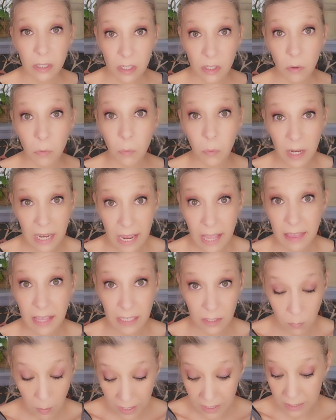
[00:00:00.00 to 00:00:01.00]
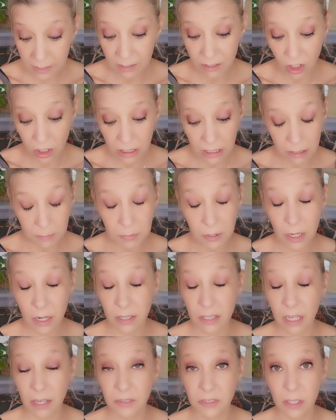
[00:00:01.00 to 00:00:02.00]
So that's why it's suggesting put
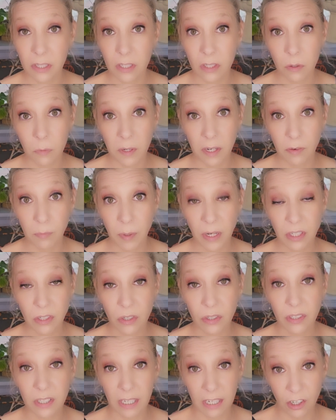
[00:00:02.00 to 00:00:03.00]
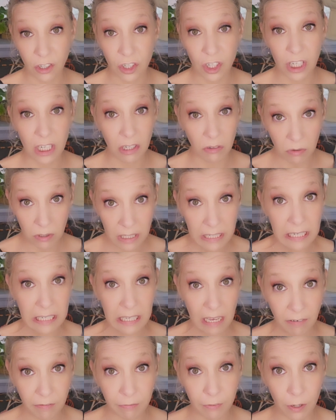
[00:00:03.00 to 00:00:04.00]
ourselves in this Queen of Pentacles energy and really
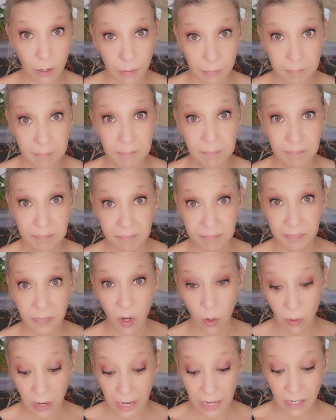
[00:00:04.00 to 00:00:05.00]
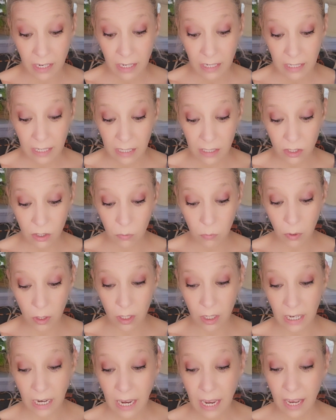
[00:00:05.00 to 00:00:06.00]
set firm. Okay, get to
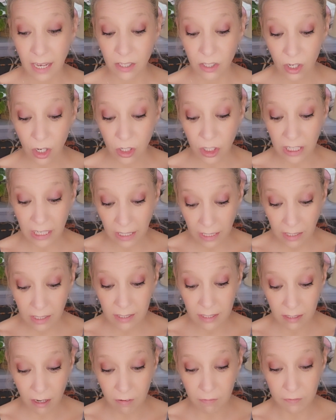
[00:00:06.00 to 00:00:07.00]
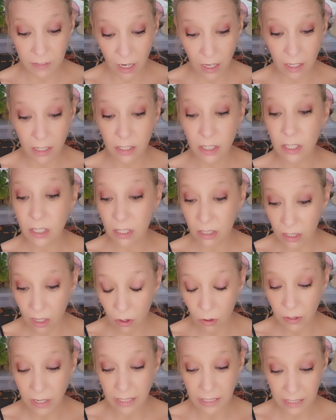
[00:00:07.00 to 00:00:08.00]
work and start getting stuff done.
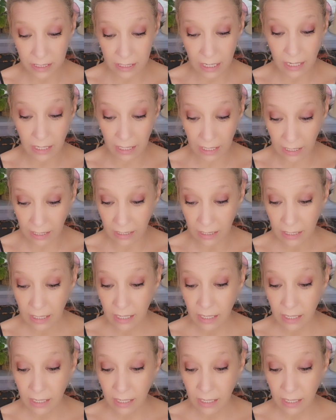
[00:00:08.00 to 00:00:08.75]
Slow and steady.